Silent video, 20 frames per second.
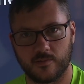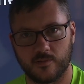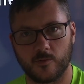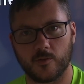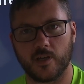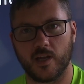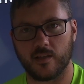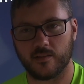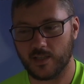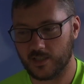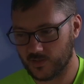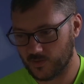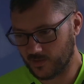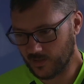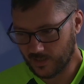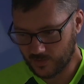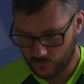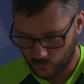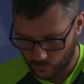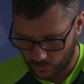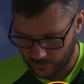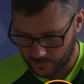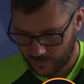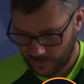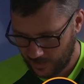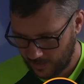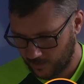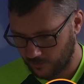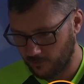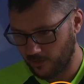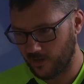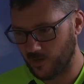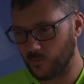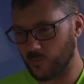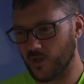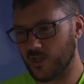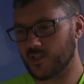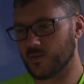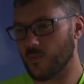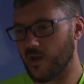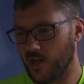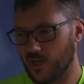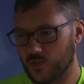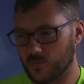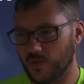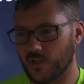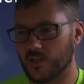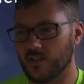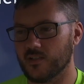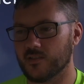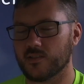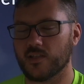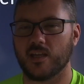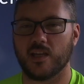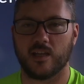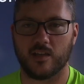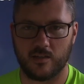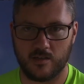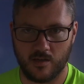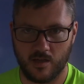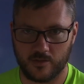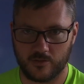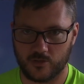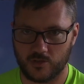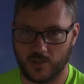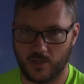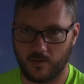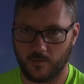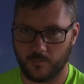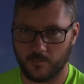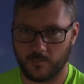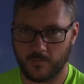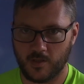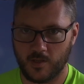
Okay, that's what integrated pest management is in a nutshell.